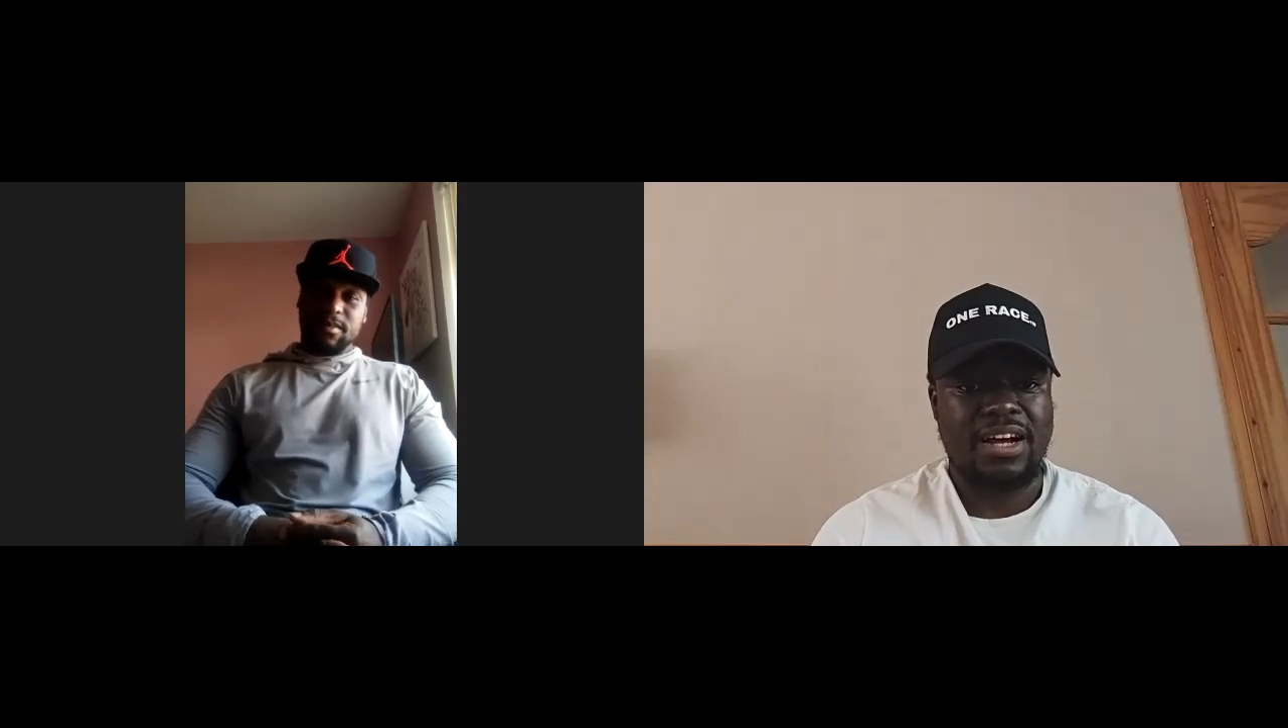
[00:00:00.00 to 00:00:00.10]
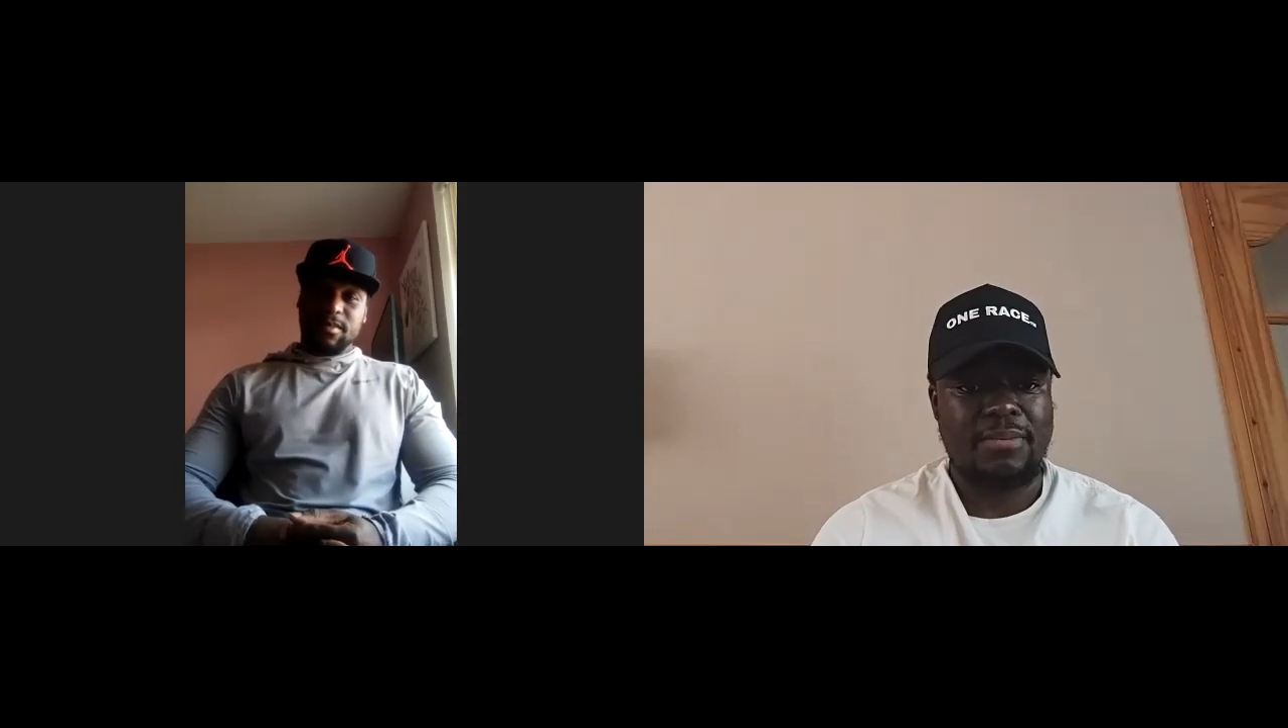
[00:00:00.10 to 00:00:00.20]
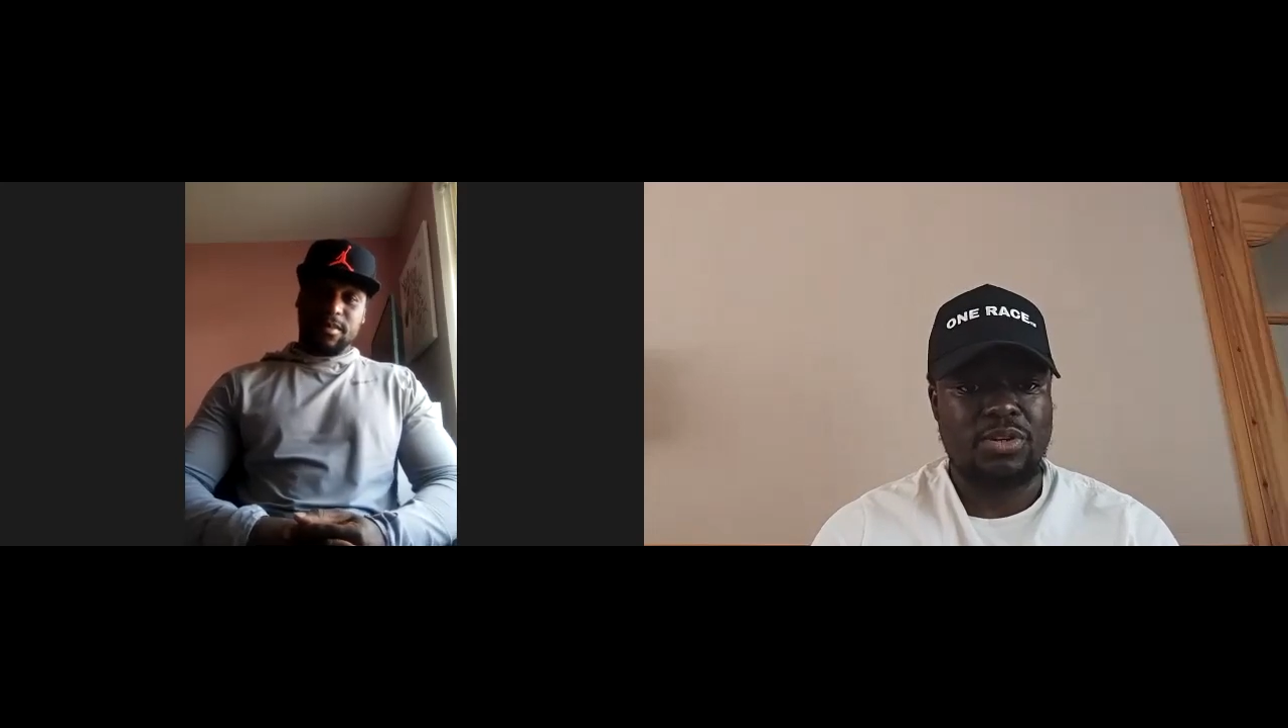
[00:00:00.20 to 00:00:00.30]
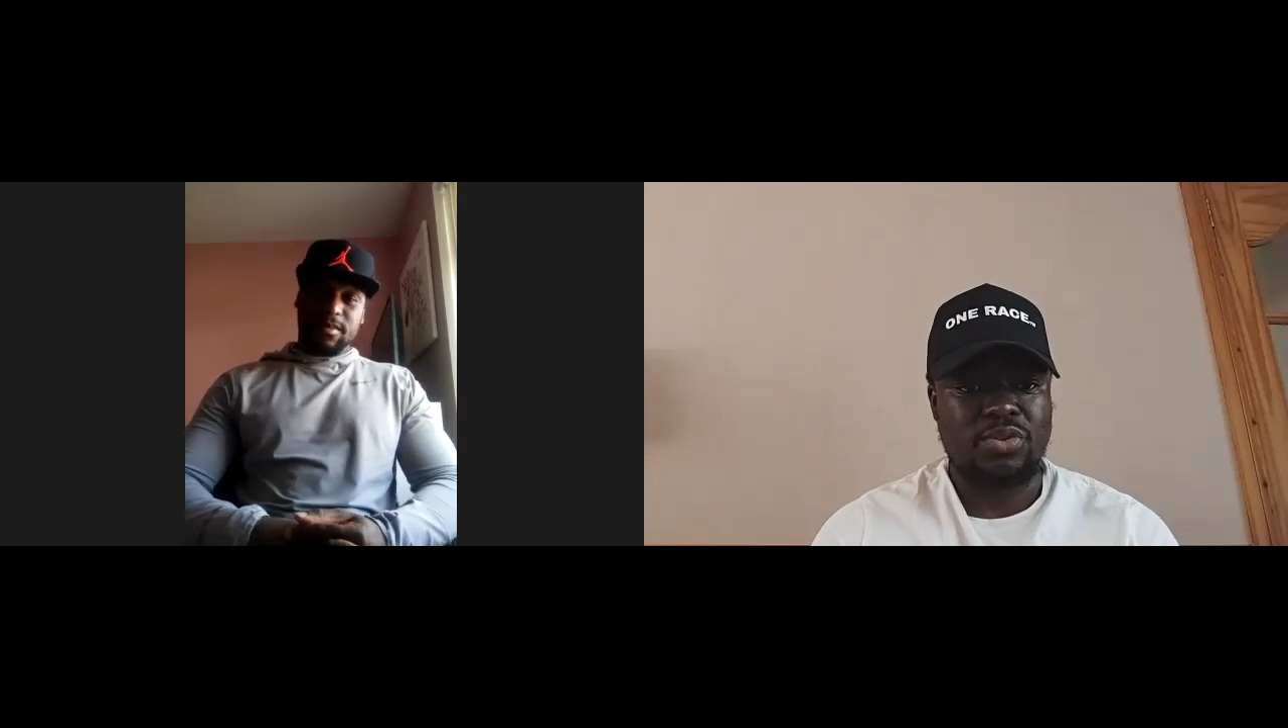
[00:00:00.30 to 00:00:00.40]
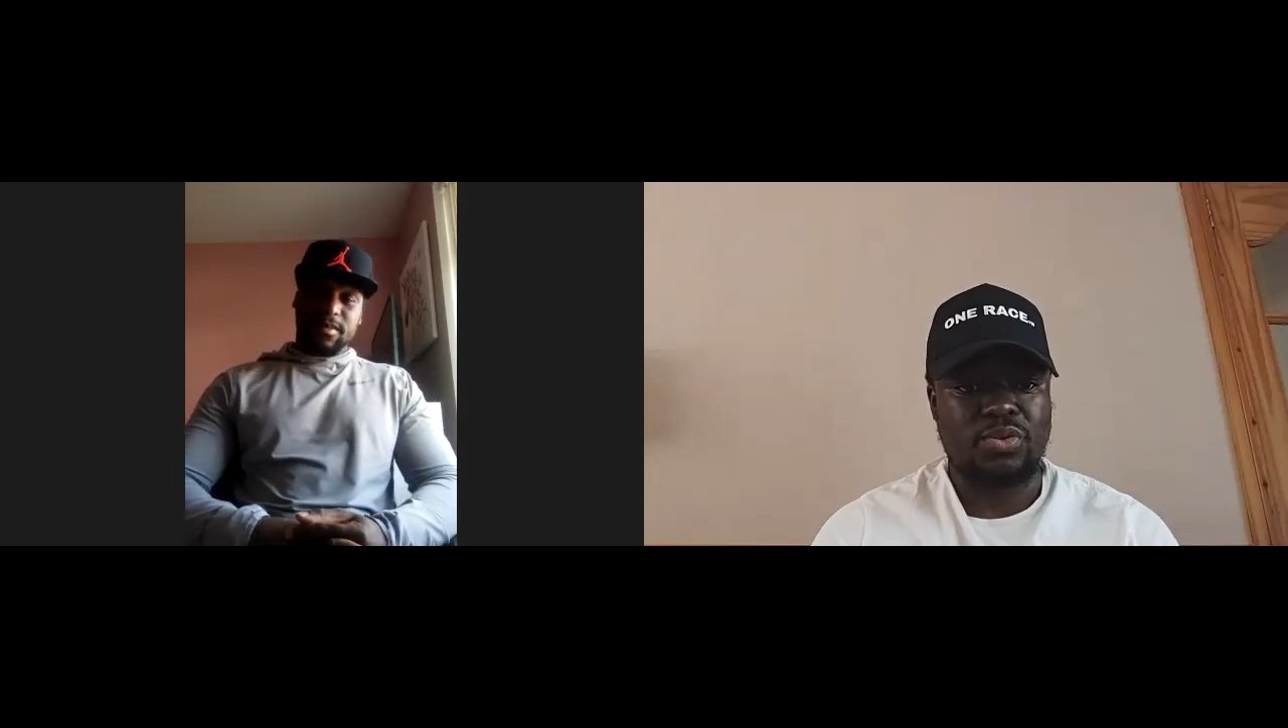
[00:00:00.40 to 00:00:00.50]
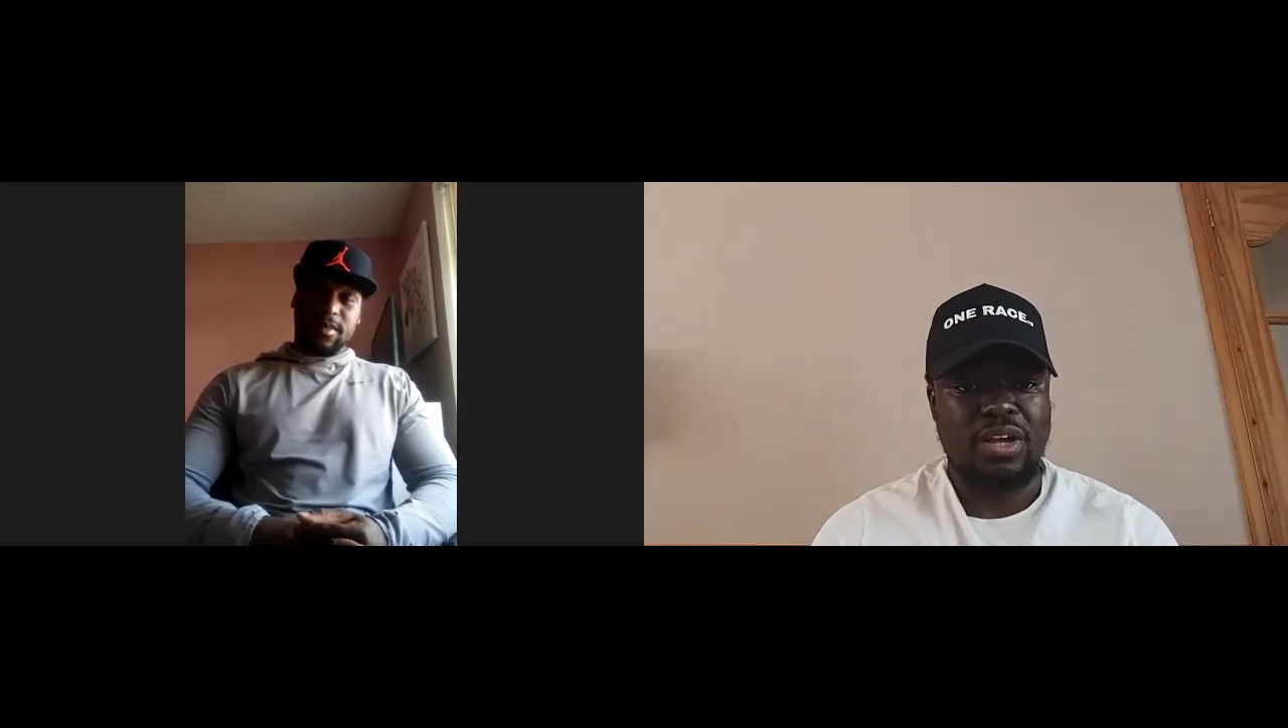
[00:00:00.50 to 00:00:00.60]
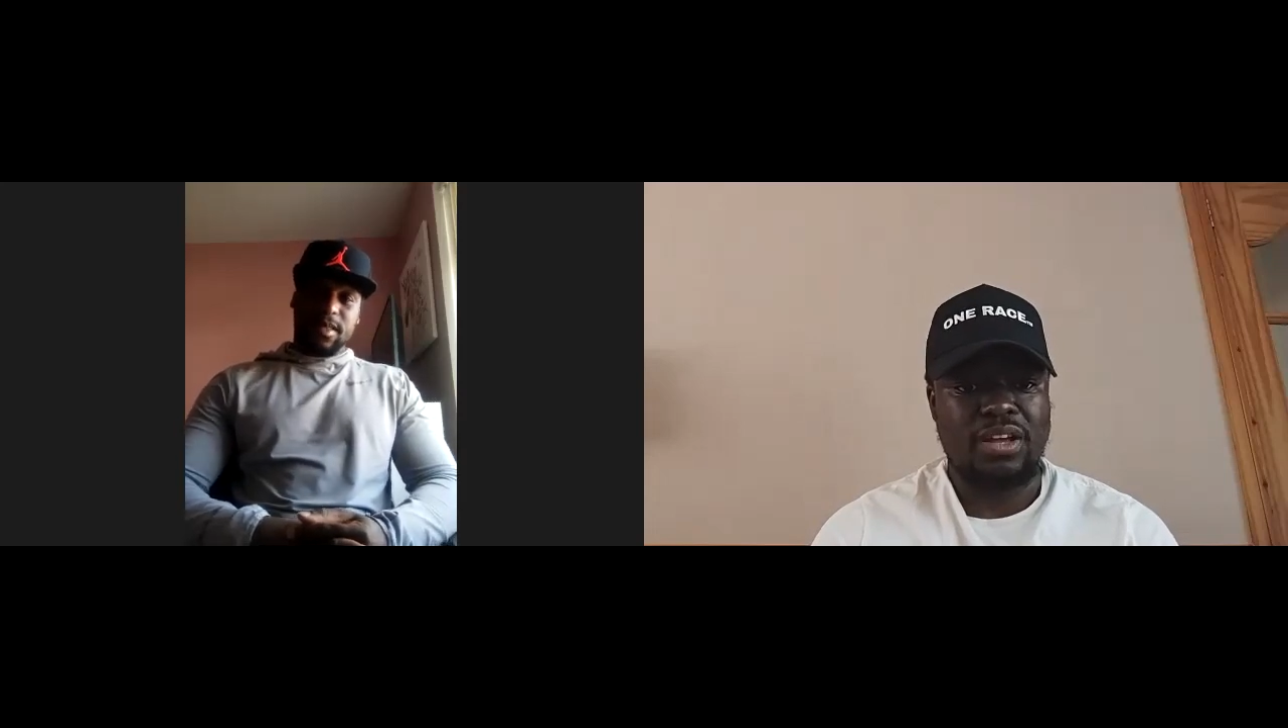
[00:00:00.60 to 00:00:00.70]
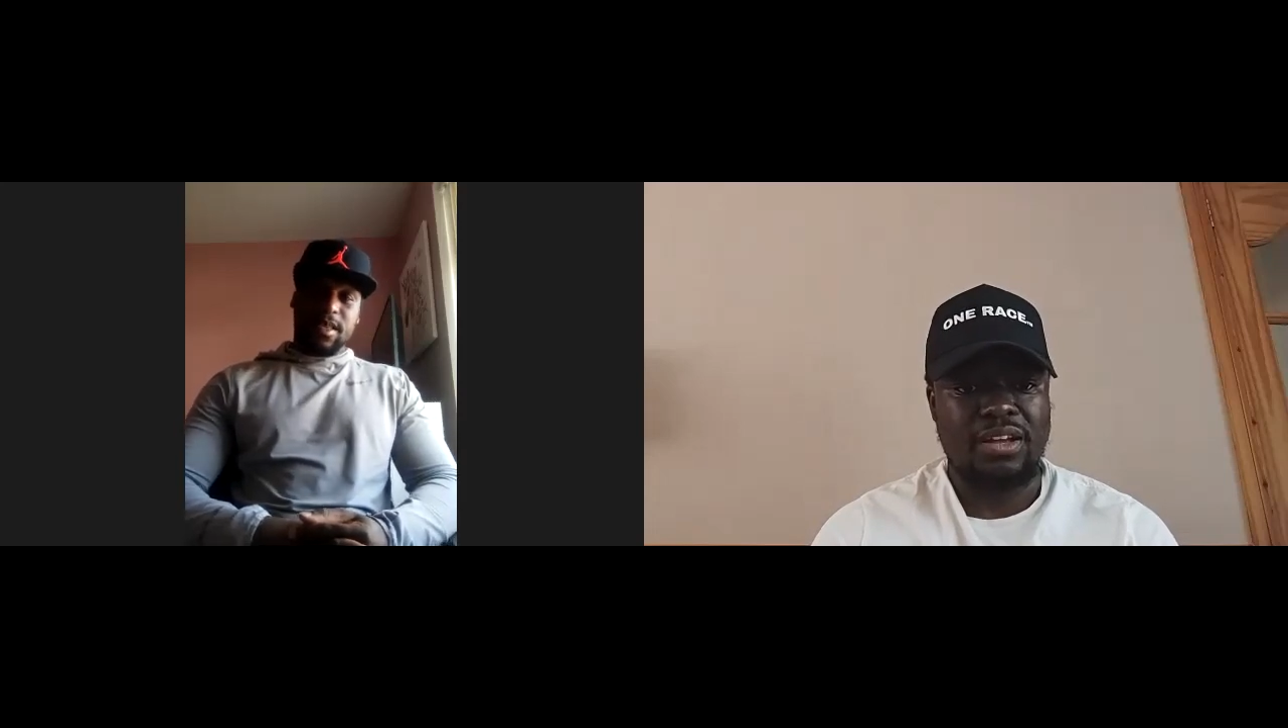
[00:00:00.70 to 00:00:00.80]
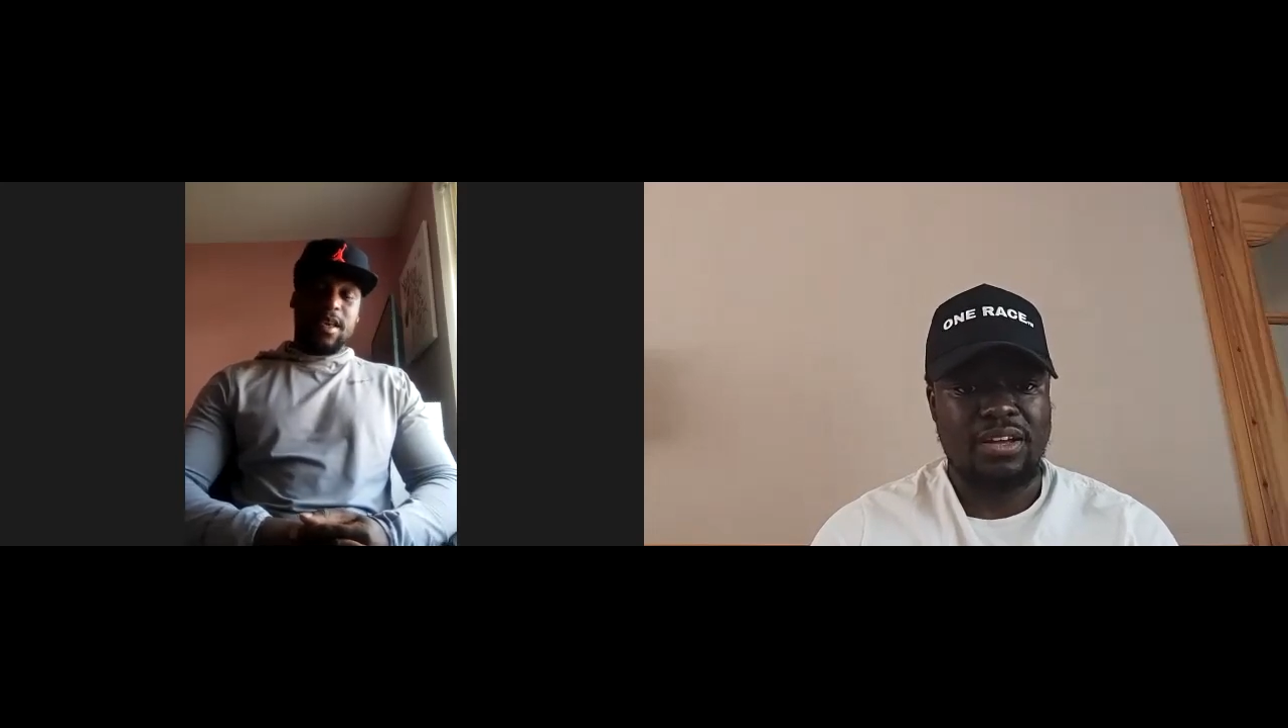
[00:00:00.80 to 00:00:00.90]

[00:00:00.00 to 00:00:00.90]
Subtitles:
into swing?